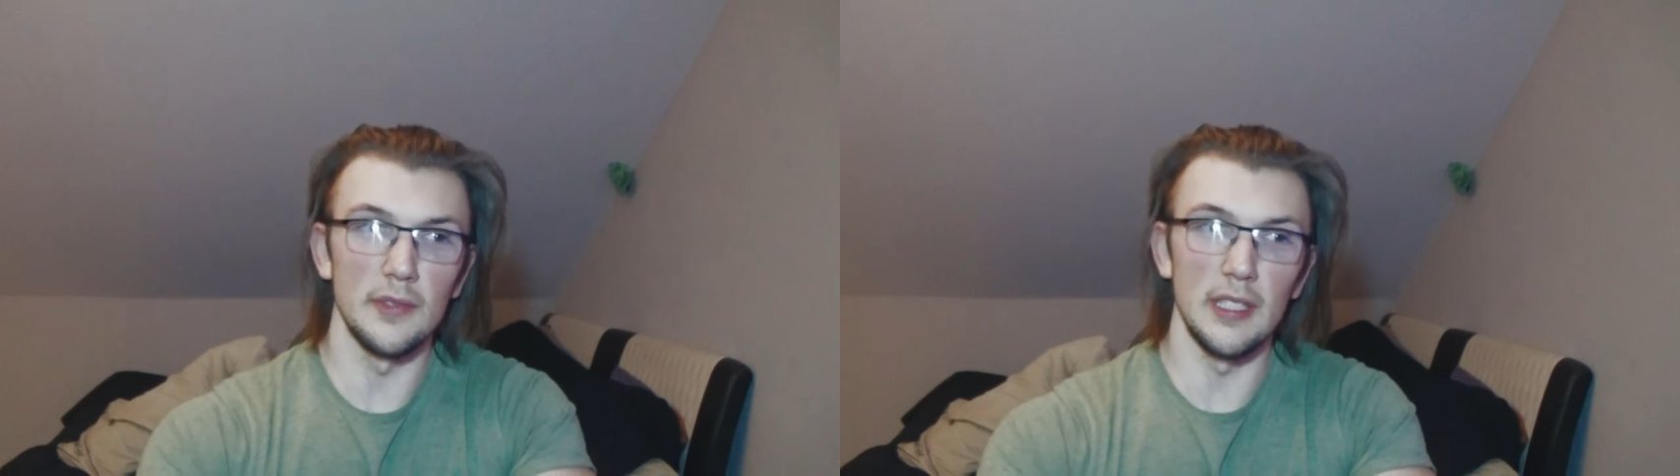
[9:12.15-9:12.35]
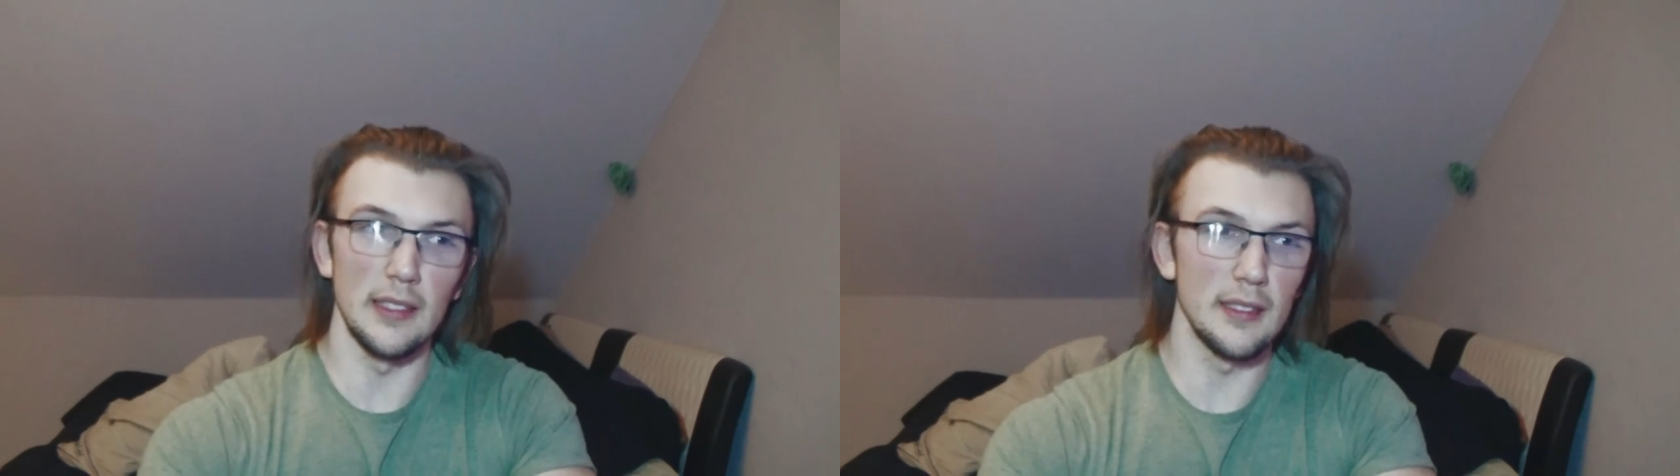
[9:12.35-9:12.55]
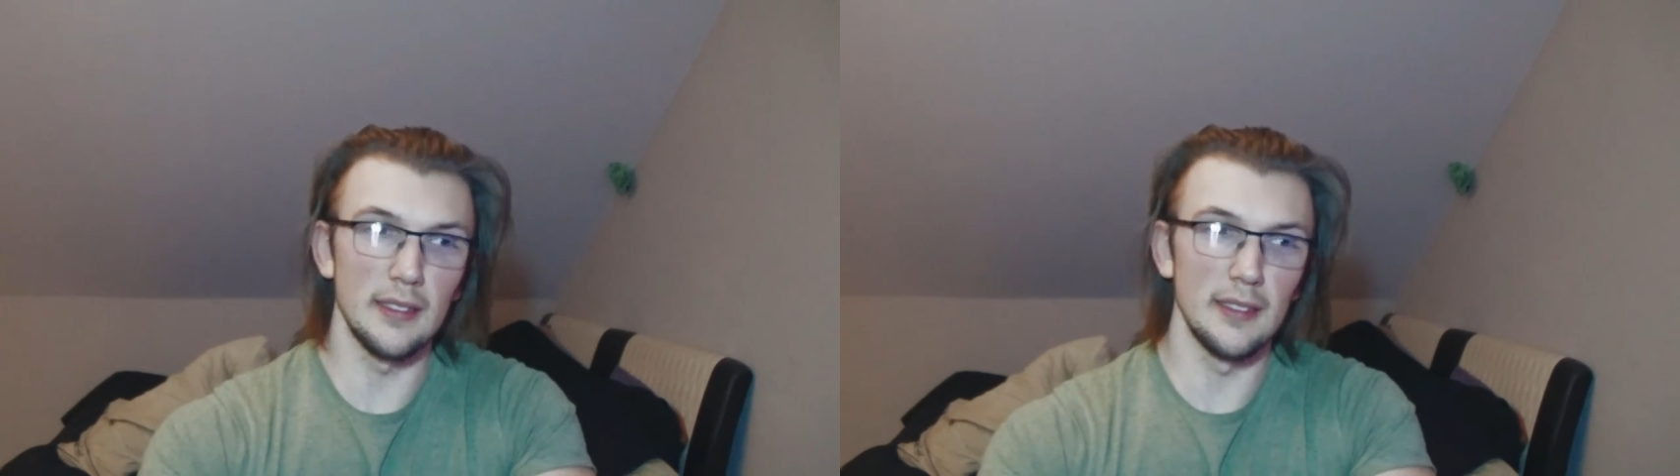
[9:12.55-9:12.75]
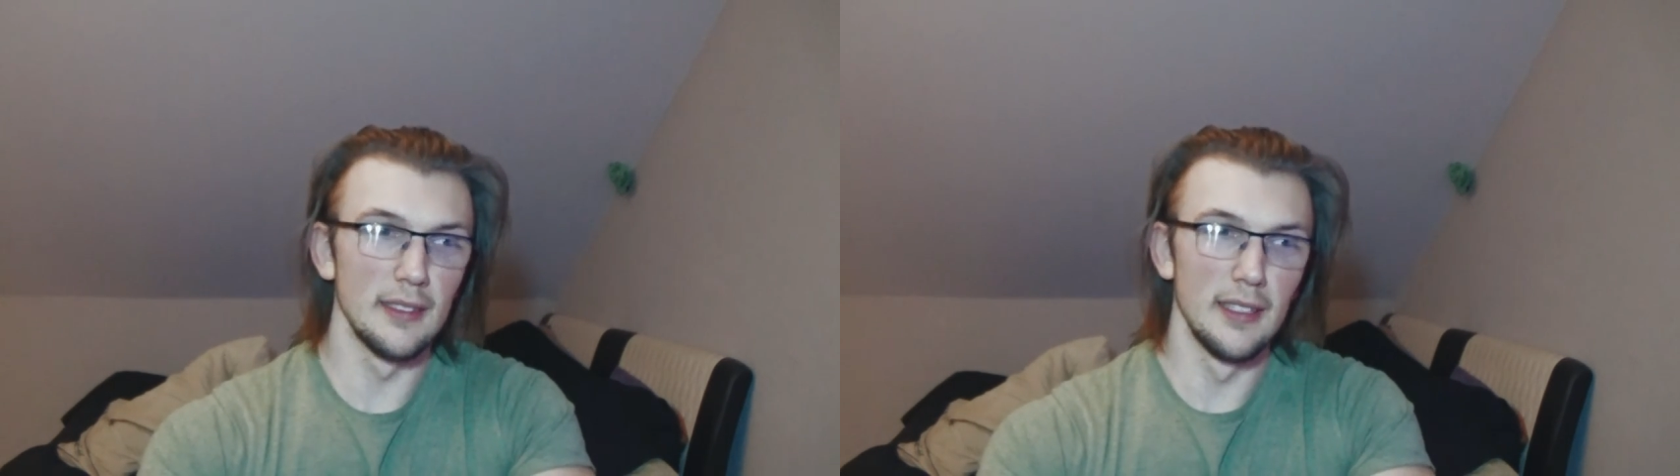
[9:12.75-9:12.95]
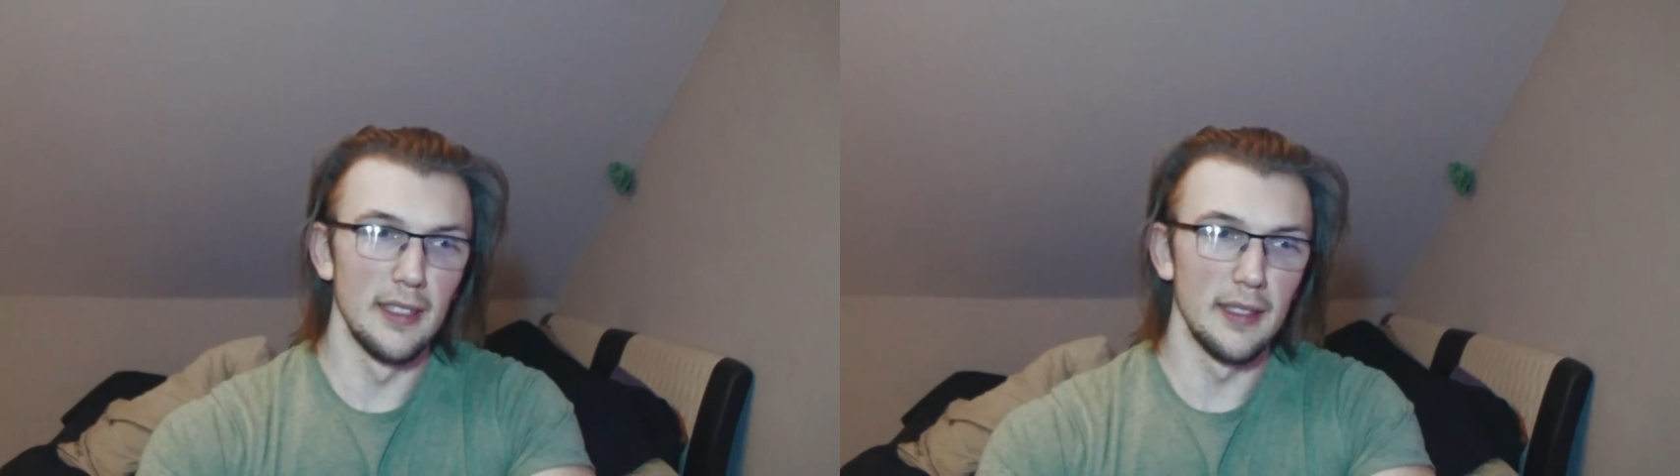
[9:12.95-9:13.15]
just
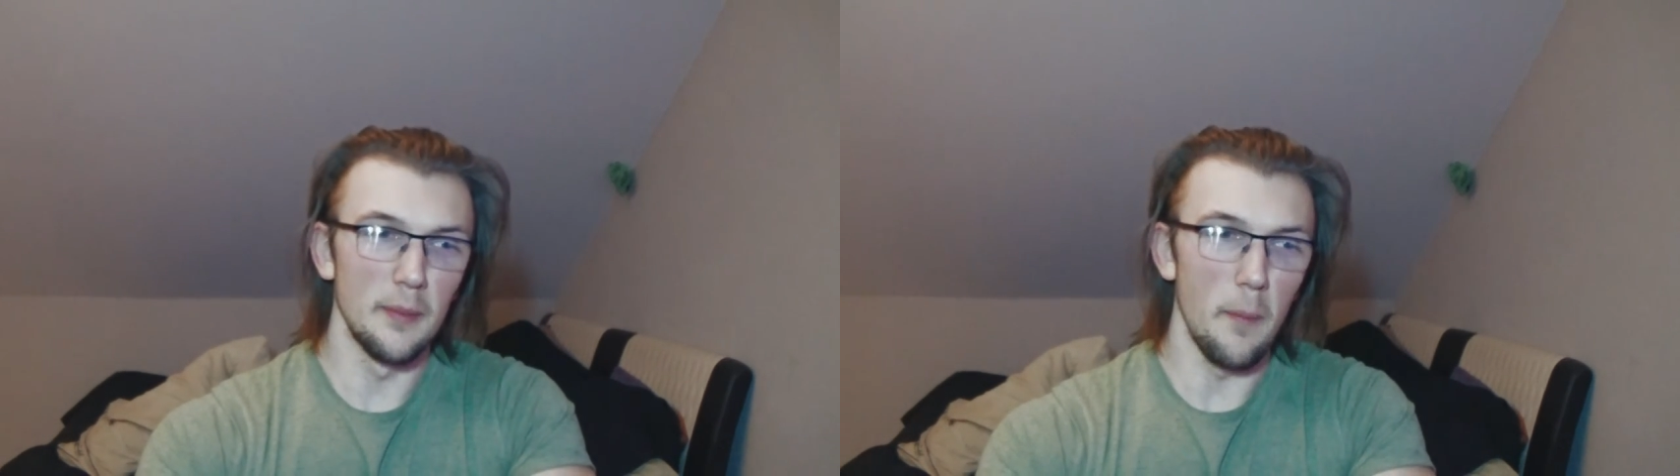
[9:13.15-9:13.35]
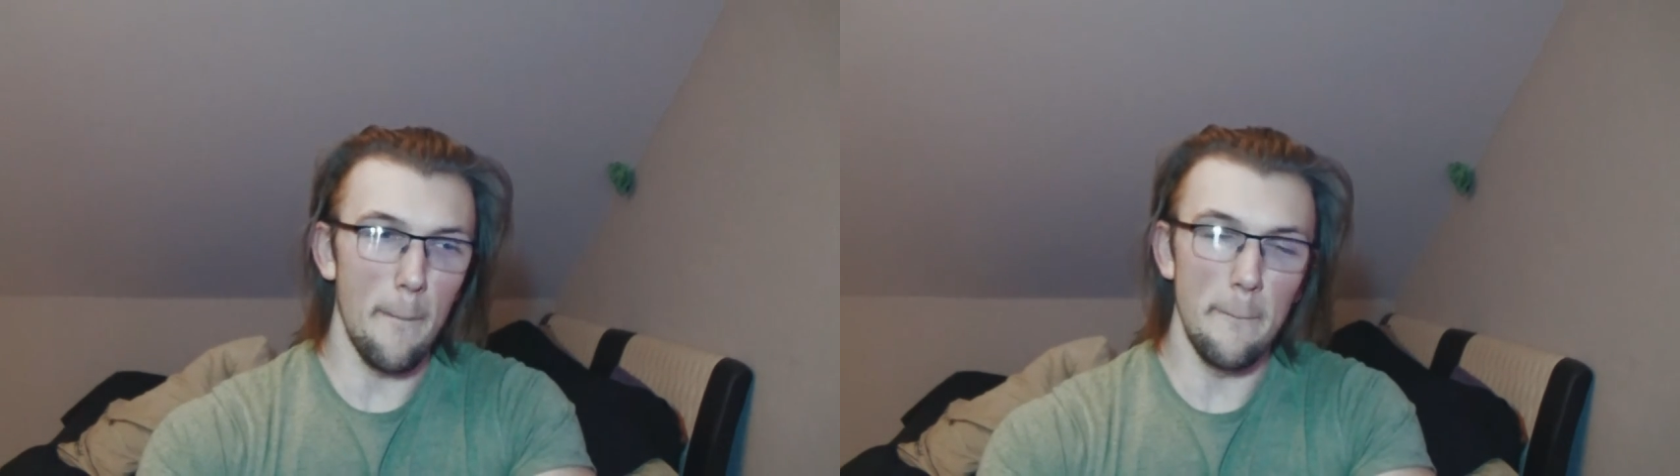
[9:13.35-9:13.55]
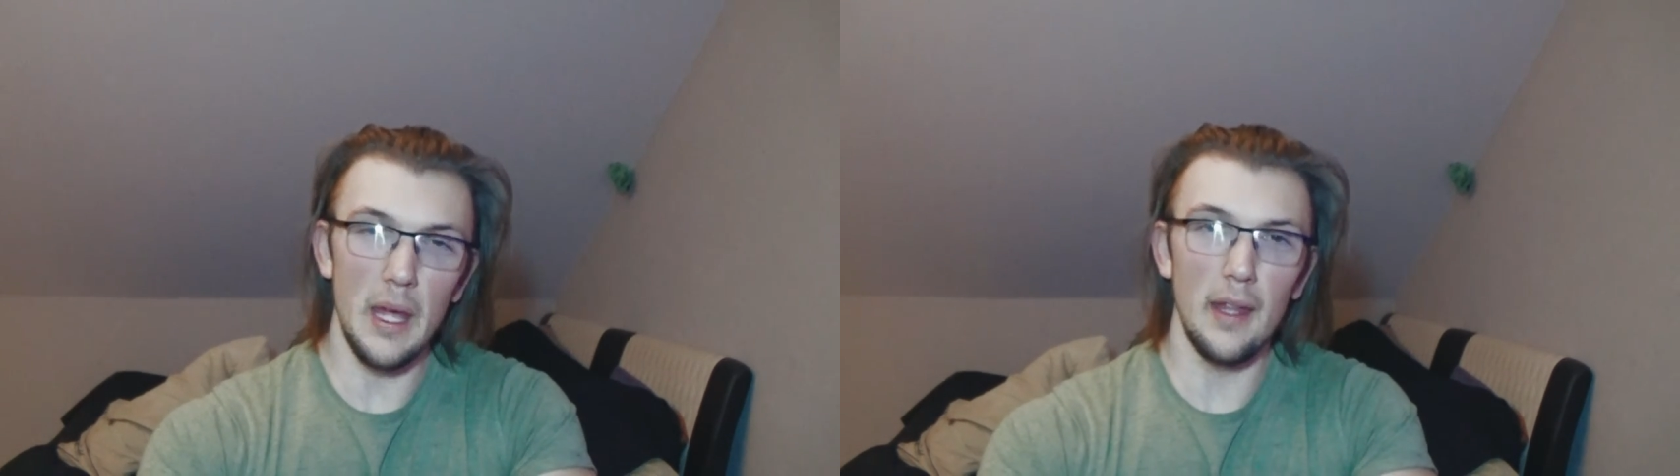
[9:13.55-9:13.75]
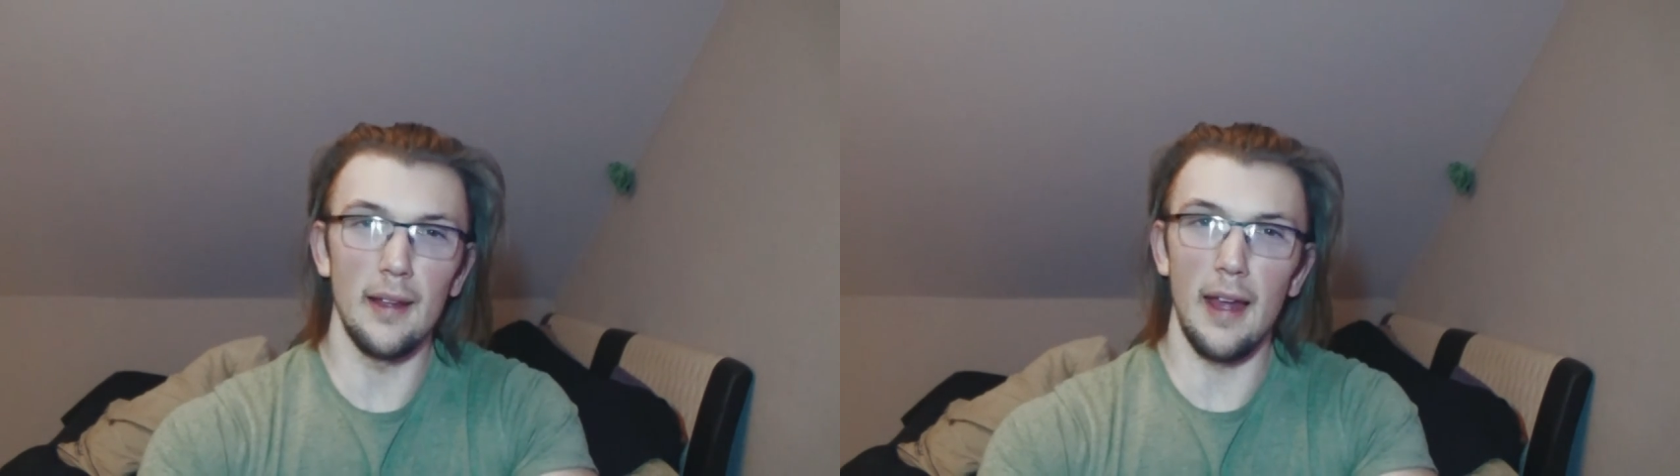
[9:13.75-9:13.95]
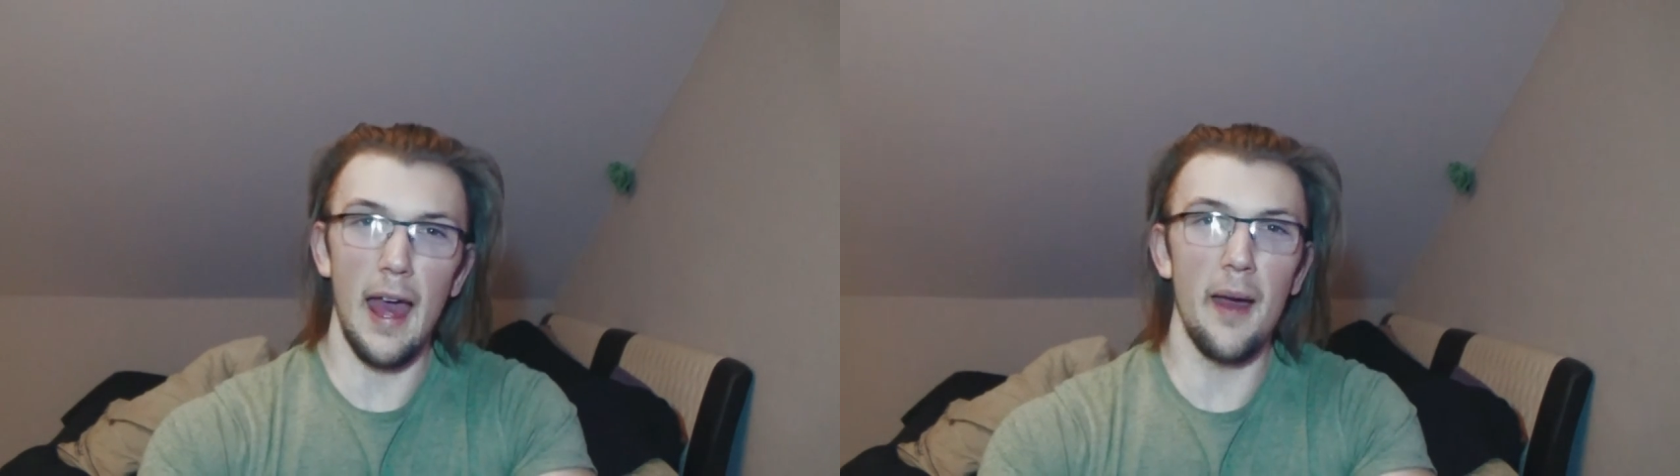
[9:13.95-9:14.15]

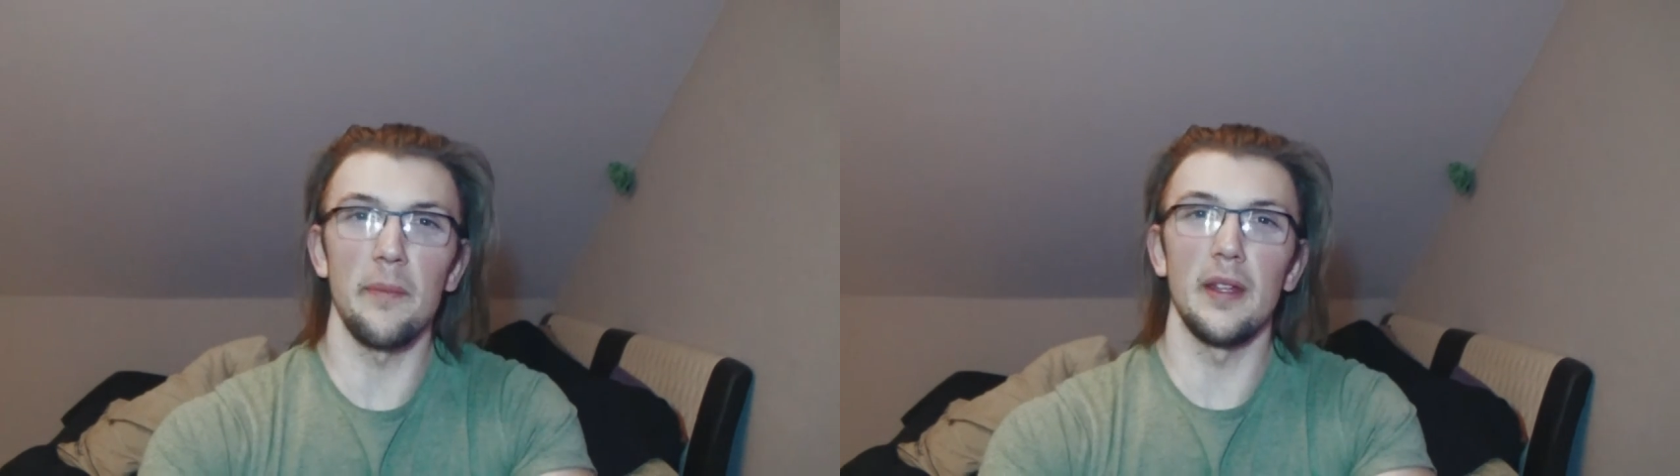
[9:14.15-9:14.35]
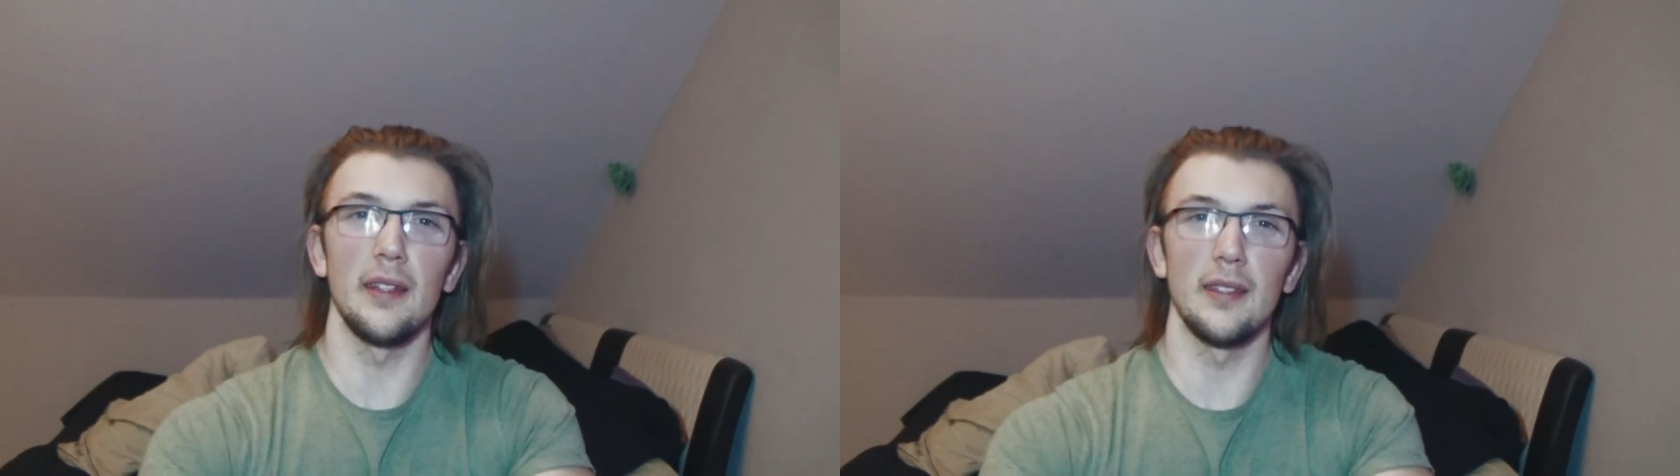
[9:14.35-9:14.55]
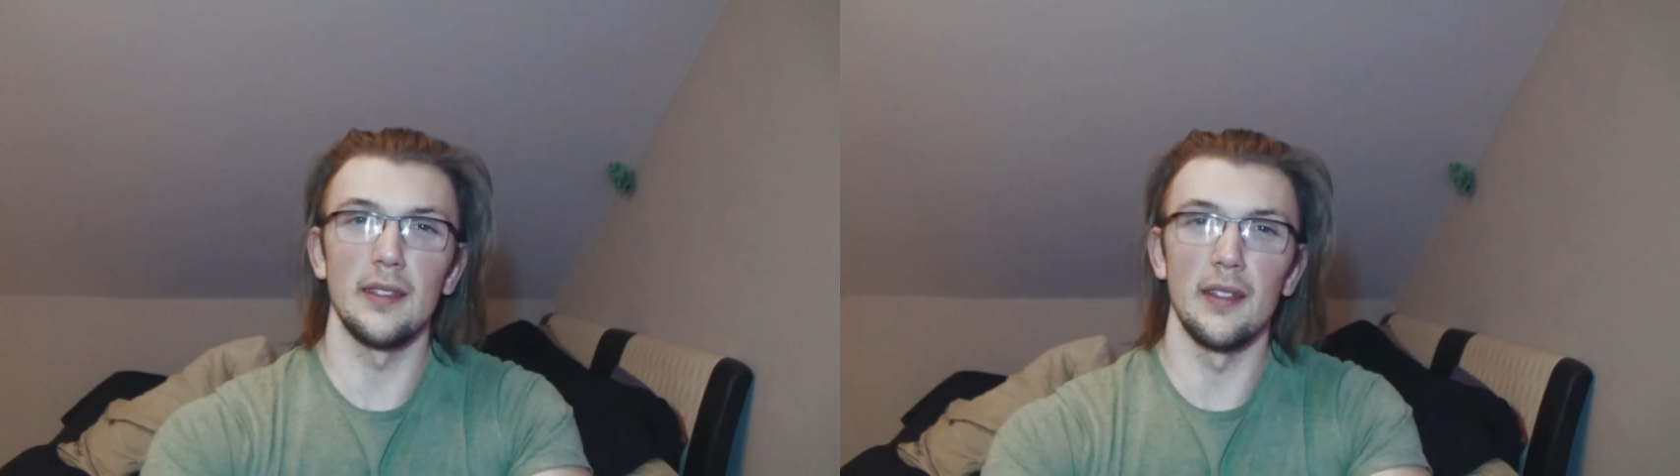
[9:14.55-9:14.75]
being happy